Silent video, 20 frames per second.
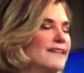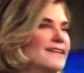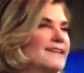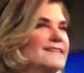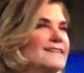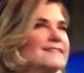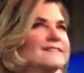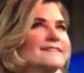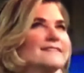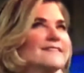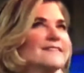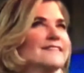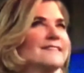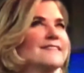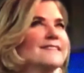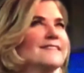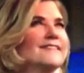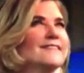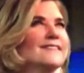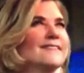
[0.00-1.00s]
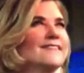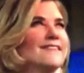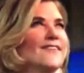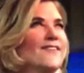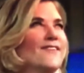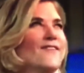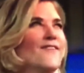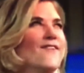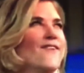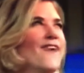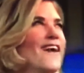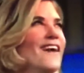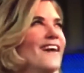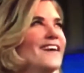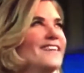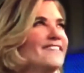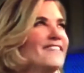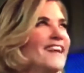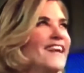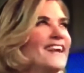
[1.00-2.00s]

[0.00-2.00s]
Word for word: Then why,